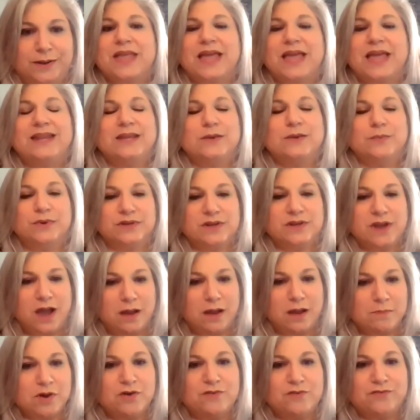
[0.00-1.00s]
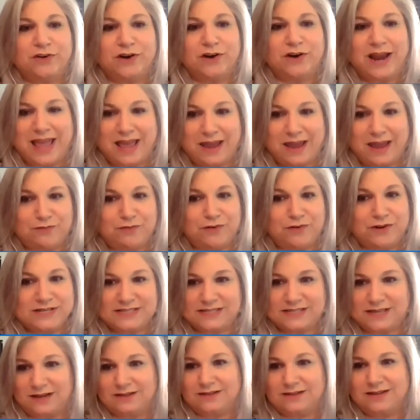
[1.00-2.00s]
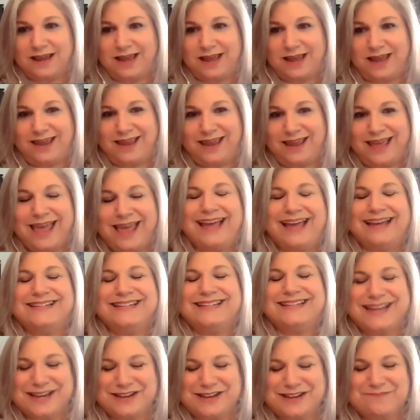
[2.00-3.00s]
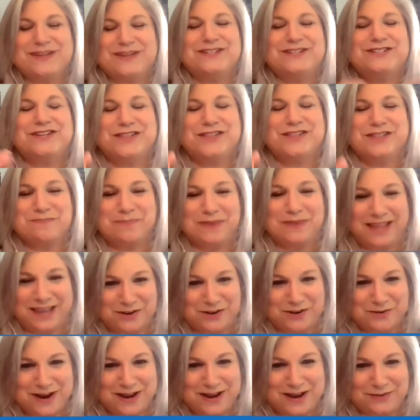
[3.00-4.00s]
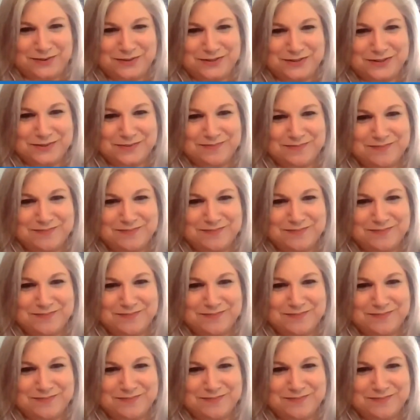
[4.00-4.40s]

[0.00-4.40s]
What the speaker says: and he would come over every Sunday and take me to the playground.